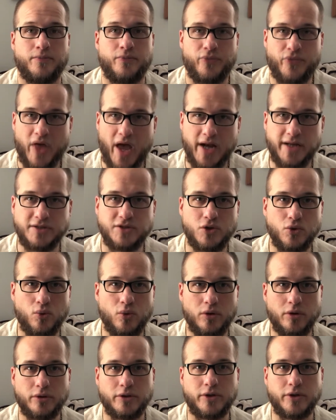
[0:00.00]
That is the
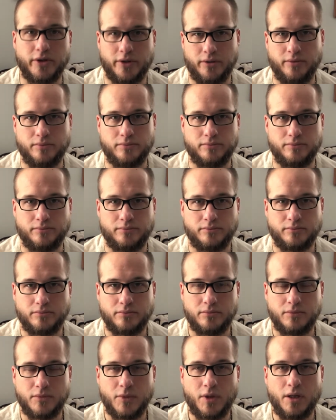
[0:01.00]
word good.
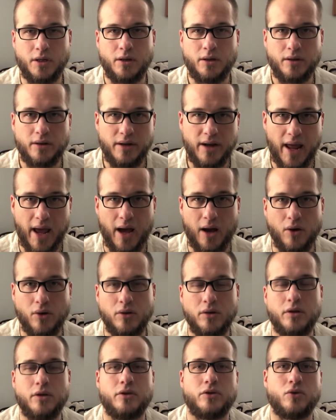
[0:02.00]
Now,
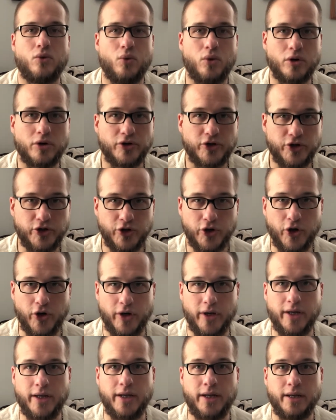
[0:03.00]
the word
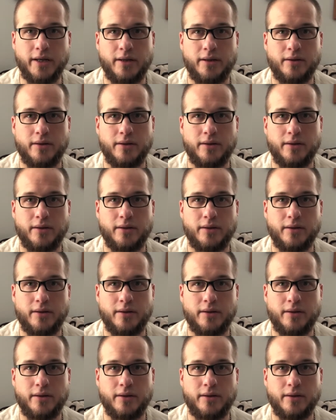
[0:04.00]
good